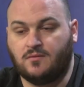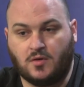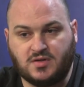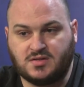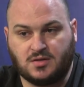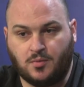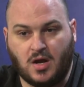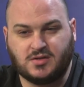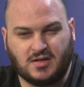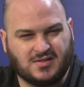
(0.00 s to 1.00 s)
artistic
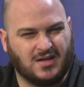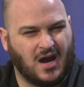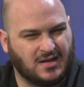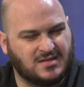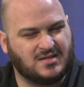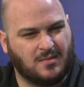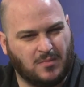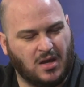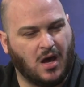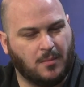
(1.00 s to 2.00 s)
projects that kind of set
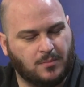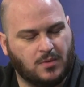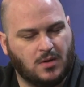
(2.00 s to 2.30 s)
me up